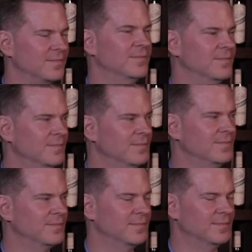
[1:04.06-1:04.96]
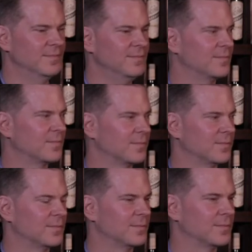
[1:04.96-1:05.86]

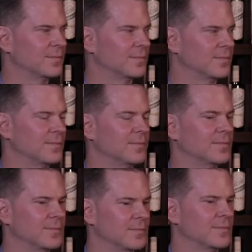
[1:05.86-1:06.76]
(silent)